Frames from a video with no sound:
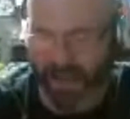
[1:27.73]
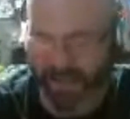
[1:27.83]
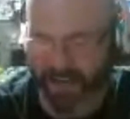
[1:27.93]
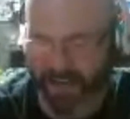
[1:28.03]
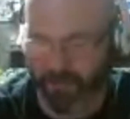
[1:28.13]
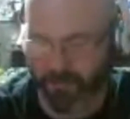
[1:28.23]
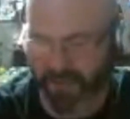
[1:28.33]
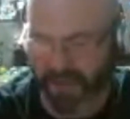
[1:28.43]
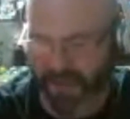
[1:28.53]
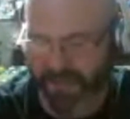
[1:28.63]
me, I can't
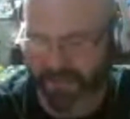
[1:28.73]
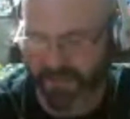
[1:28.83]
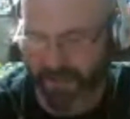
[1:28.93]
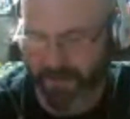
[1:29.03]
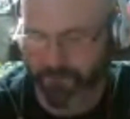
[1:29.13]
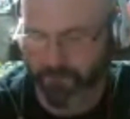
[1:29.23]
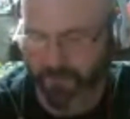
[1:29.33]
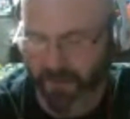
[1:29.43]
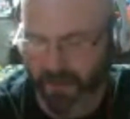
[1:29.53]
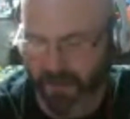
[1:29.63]
remember the guy's
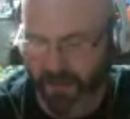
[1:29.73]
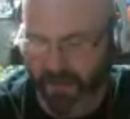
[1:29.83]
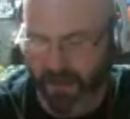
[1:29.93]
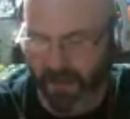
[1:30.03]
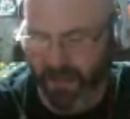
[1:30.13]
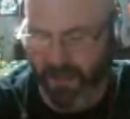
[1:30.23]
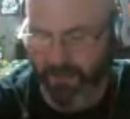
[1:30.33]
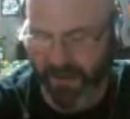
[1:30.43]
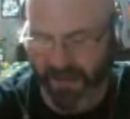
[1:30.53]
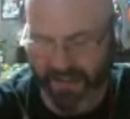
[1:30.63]
name,
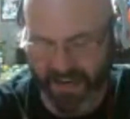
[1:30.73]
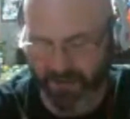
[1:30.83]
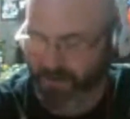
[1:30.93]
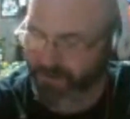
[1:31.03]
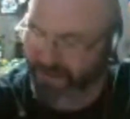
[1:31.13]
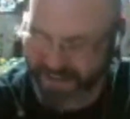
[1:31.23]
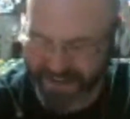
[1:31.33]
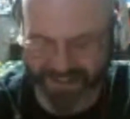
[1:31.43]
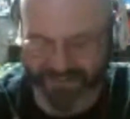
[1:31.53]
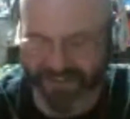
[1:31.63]
and I can't remember the
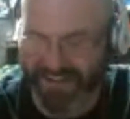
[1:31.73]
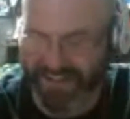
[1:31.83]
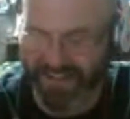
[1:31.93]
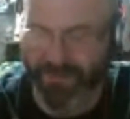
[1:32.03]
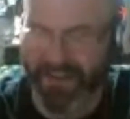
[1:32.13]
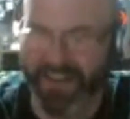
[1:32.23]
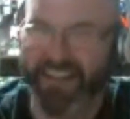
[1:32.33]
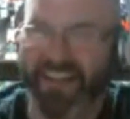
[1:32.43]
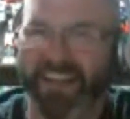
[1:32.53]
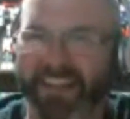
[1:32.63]
character he did, but
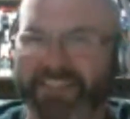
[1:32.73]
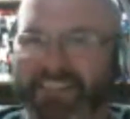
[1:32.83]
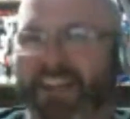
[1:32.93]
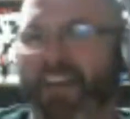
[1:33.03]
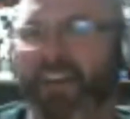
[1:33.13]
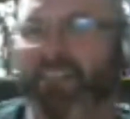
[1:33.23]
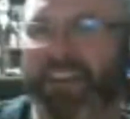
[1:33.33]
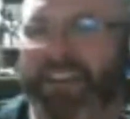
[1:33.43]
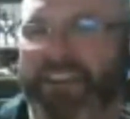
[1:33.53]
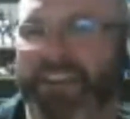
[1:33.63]
instead of having a
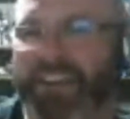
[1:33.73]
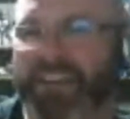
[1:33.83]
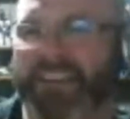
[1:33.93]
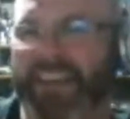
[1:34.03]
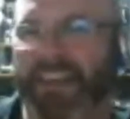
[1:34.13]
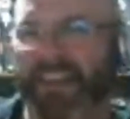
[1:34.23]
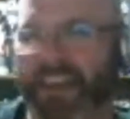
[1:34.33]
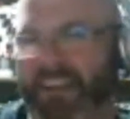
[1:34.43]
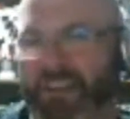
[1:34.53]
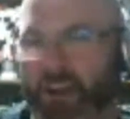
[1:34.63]
gun, he
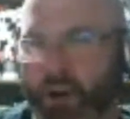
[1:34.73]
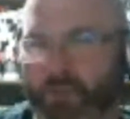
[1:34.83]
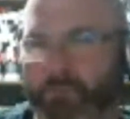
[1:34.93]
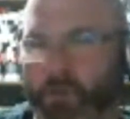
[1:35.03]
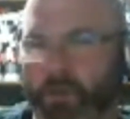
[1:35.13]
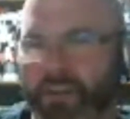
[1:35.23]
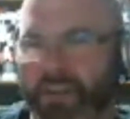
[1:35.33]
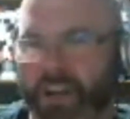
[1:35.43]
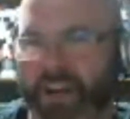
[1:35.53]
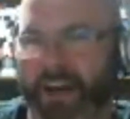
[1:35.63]
had a cardboard
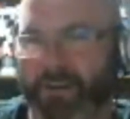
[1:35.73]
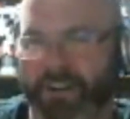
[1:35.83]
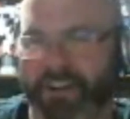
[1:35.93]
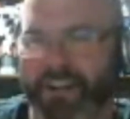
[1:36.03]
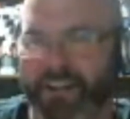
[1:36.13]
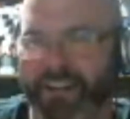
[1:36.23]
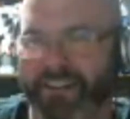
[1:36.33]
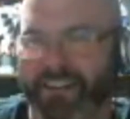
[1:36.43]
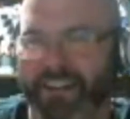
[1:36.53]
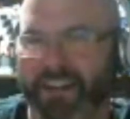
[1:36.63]
cutout gun
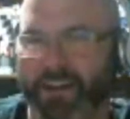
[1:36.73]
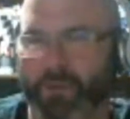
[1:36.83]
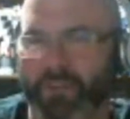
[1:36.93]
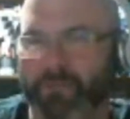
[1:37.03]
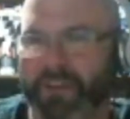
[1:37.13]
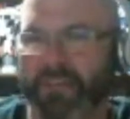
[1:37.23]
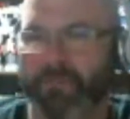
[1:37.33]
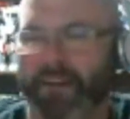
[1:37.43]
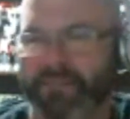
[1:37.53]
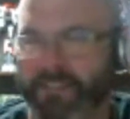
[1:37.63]
with Mickey
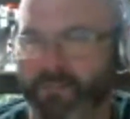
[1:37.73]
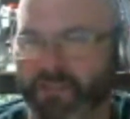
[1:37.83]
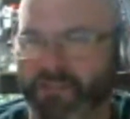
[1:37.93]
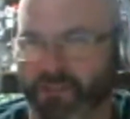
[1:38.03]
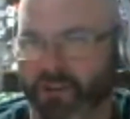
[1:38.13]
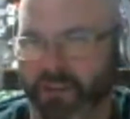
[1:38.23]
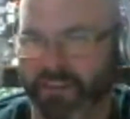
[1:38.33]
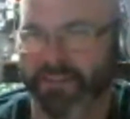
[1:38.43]
Mouse's picture on it.